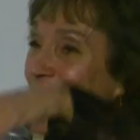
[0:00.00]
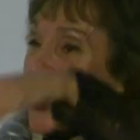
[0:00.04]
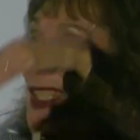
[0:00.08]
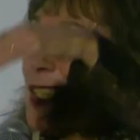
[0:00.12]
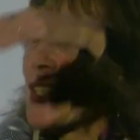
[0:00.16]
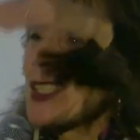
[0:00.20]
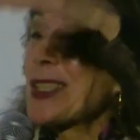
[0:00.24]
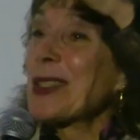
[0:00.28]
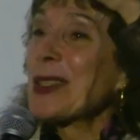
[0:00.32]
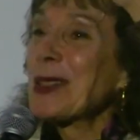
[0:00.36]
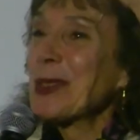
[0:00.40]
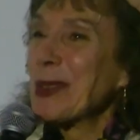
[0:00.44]

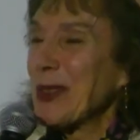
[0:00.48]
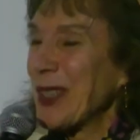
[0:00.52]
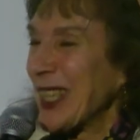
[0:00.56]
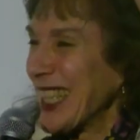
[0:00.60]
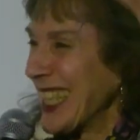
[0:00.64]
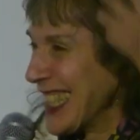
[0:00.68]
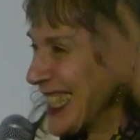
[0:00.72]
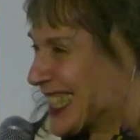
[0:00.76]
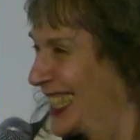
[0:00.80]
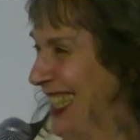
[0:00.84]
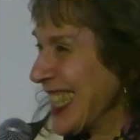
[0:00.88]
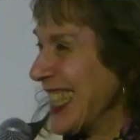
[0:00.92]

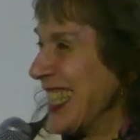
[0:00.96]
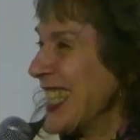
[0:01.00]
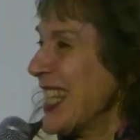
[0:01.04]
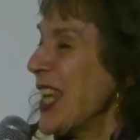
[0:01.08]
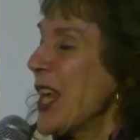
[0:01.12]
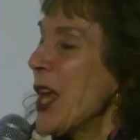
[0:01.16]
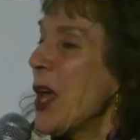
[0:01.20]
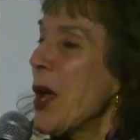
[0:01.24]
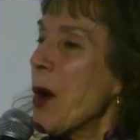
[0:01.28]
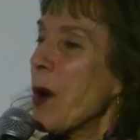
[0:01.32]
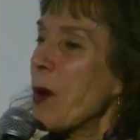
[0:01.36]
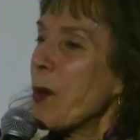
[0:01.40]
silhouette,
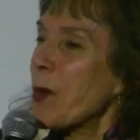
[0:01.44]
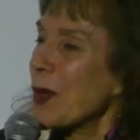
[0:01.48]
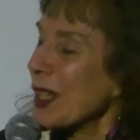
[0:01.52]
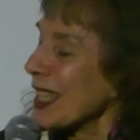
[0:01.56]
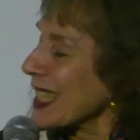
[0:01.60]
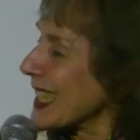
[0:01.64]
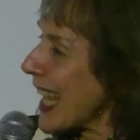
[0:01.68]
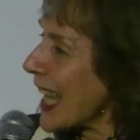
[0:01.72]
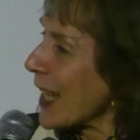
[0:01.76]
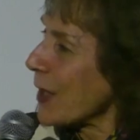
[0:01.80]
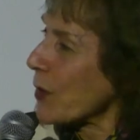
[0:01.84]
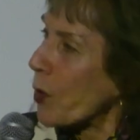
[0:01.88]

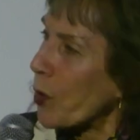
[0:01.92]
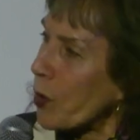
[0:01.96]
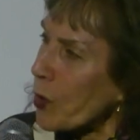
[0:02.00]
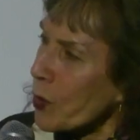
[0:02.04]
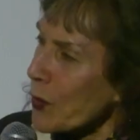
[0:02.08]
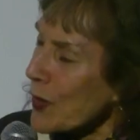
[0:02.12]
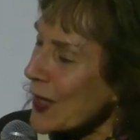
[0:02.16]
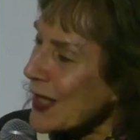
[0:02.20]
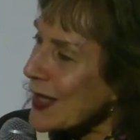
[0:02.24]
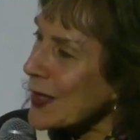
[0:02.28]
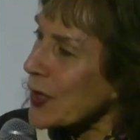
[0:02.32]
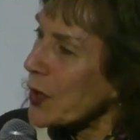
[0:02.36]
was that
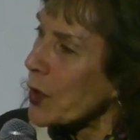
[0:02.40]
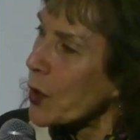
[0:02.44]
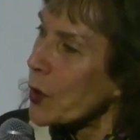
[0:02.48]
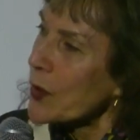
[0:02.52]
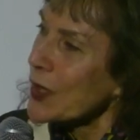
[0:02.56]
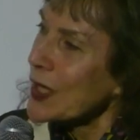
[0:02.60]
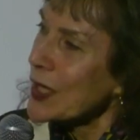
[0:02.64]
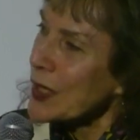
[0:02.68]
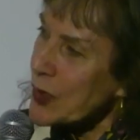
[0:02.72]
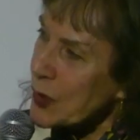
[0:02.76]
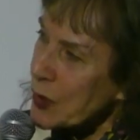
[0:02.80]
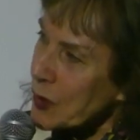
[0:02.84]
always
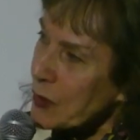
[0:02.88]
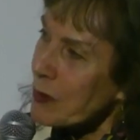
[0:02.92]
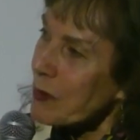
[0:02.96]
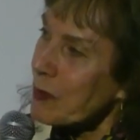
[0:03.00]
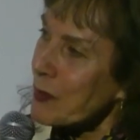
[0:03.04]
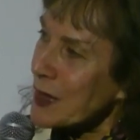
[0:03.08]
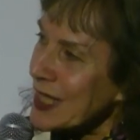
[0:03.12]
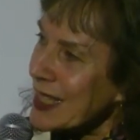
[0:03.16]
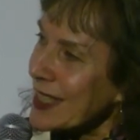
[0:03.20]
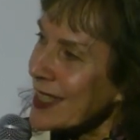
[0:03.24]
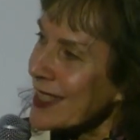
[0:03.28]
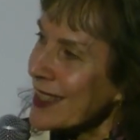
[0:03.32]
going to
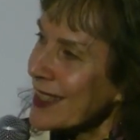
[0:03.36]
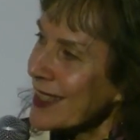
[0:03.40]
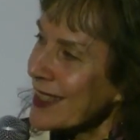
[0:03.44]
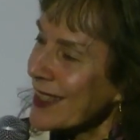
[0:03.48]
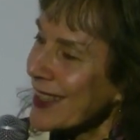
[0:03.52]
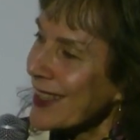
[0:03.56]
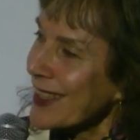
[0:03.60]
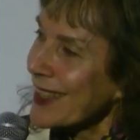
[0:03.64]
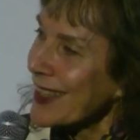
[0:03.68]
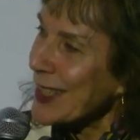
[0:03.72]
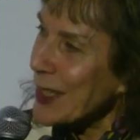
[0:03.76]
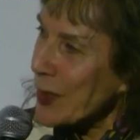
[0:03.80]
be
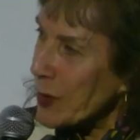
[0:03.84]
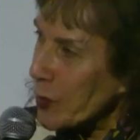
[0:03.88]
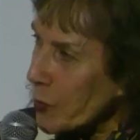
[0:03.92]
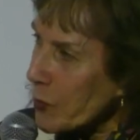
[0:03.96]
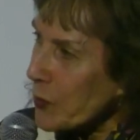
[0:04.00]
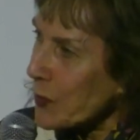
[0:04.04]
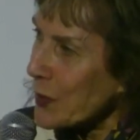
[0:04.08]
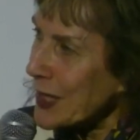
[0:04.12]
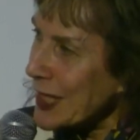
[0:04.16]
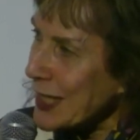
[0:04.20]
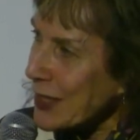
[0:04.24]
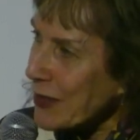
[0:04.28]
the
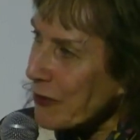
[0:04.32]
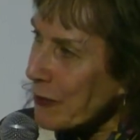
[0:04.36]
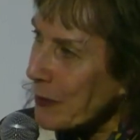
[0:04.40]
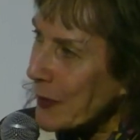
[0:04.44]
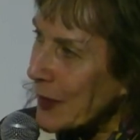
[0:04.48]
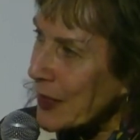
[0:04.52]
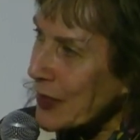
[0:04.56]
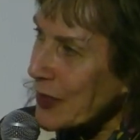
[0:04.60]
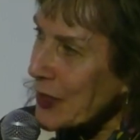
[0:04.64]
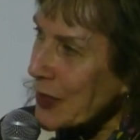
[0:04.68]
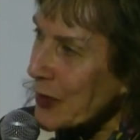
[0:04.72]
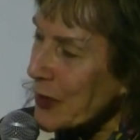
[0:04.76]
opening of
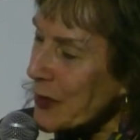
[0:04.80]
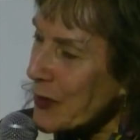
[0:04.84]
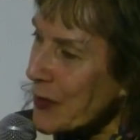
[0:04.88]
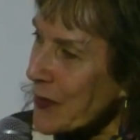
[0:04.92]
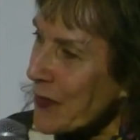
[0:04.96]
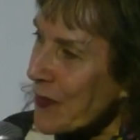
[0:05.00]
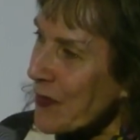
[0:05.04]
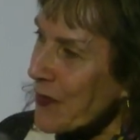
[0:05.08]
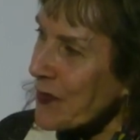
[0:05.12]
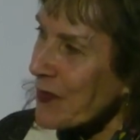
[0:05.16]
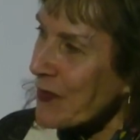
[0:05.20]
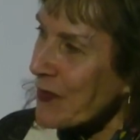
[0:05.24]
Bardo?